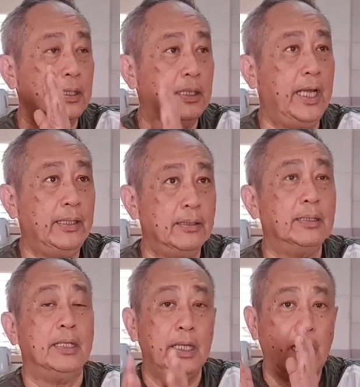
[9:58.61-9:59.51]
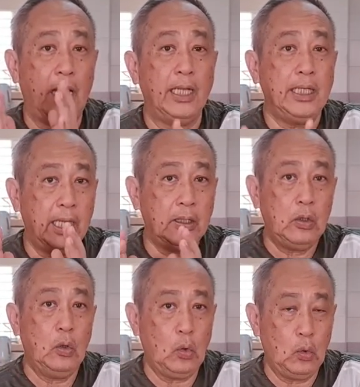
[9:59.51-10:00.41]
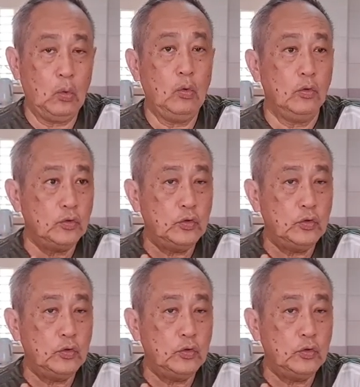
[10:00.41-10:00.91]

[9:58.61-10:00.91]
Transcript: that I can go